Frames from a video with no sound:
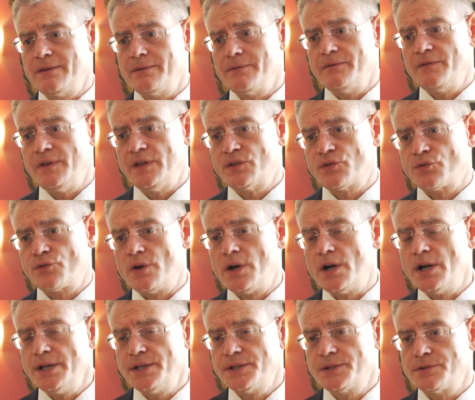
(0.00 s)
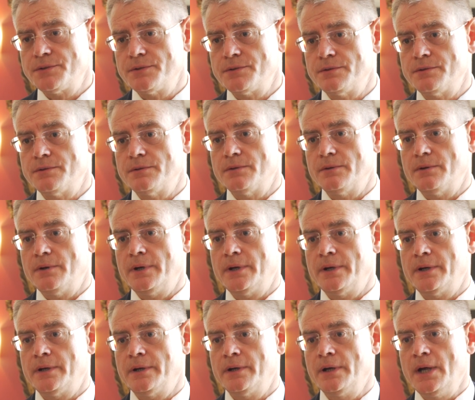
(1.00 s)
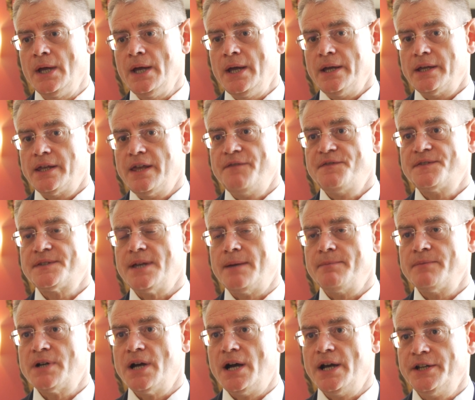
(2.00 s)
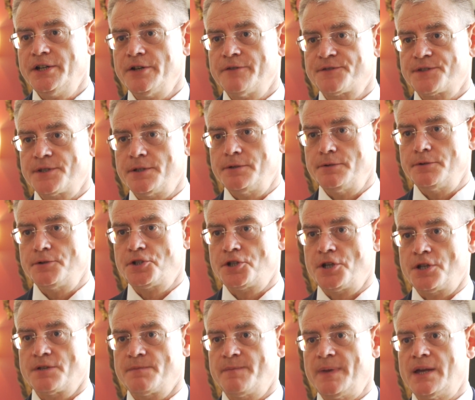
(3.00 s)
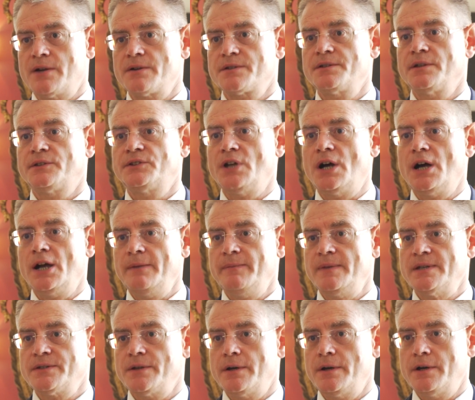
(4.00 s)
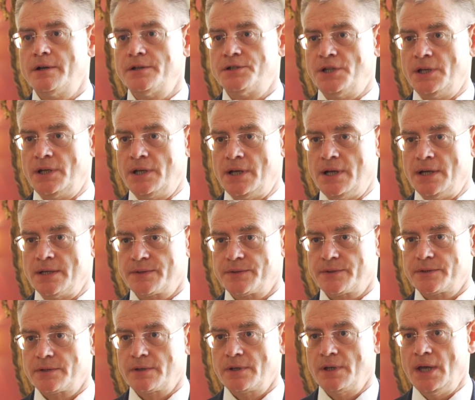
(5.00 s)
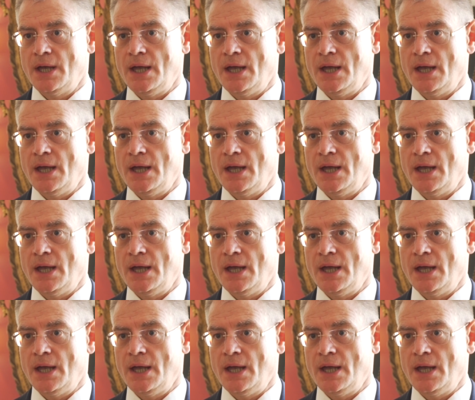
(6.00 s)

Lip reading: We try to give some kind of solutions because the time is urging us.